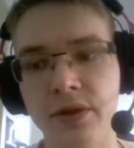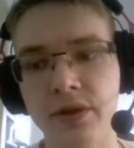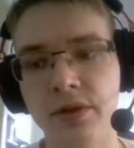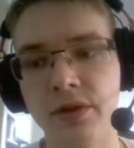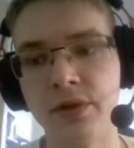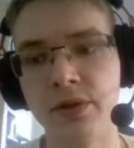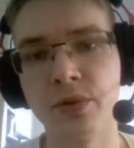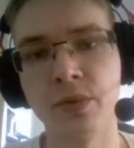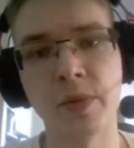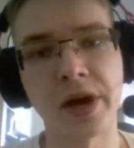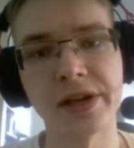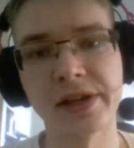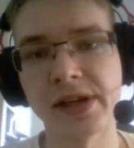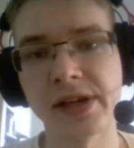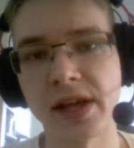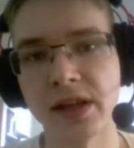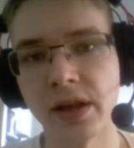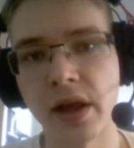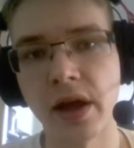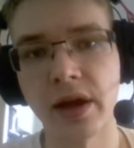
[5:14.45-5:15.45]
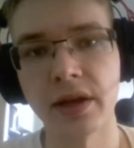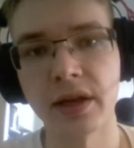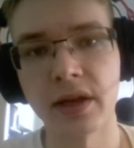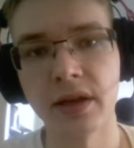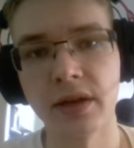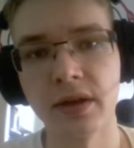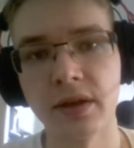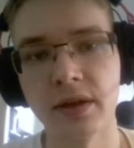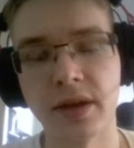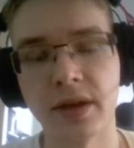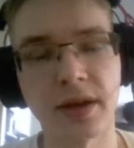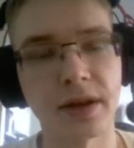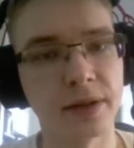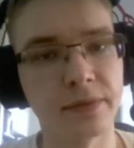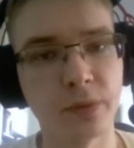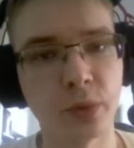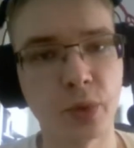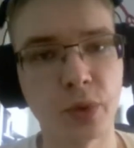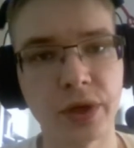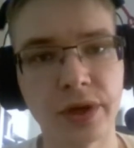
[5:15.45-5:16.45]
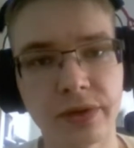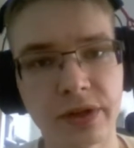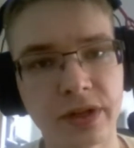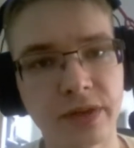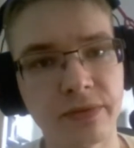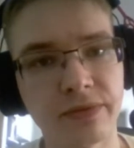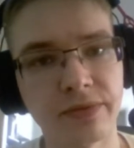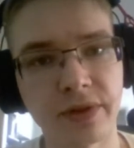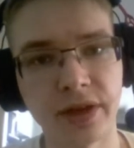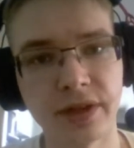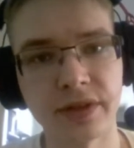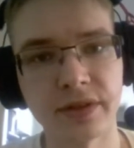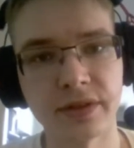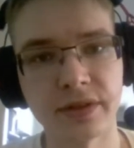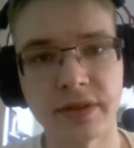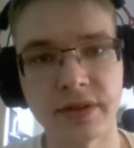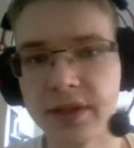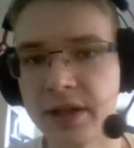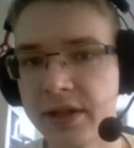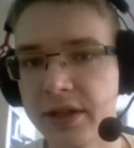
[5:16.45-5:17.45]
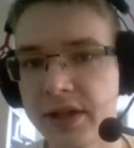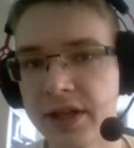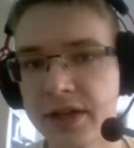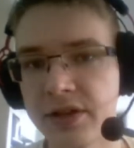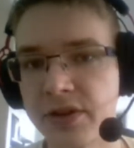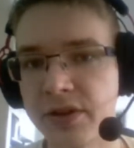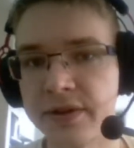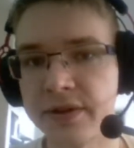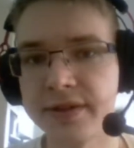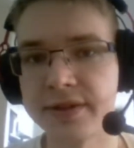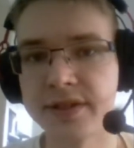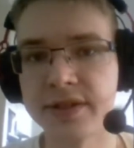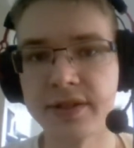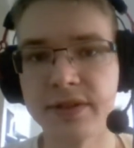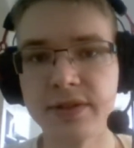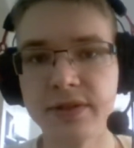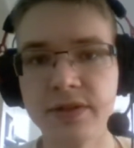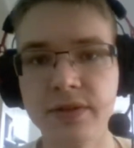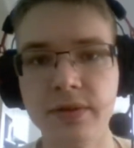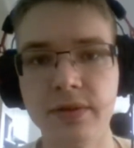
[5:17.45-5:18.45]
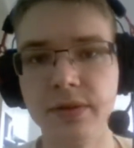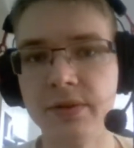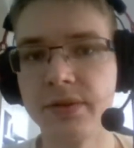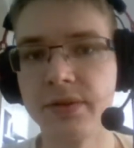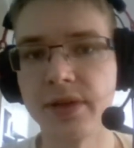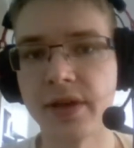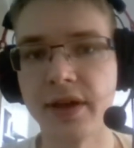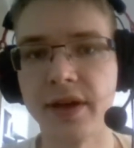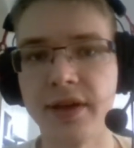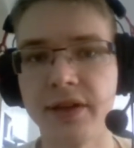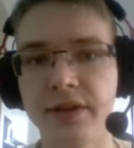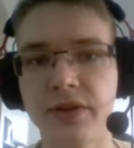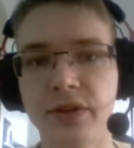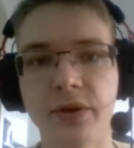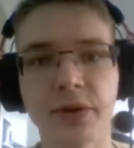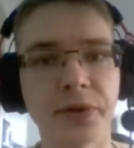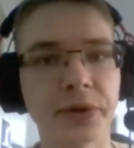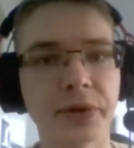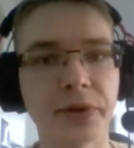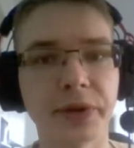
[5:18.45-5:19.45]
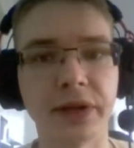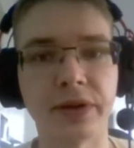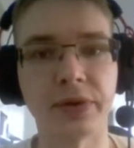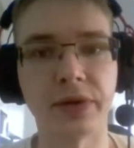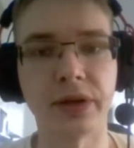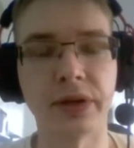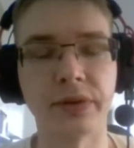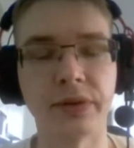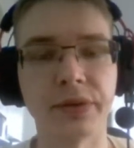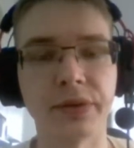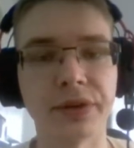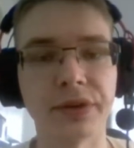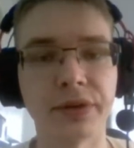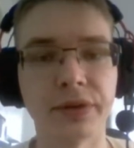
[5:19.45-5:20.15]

you might get lucky and win a team fight, and that turns the tide totally around.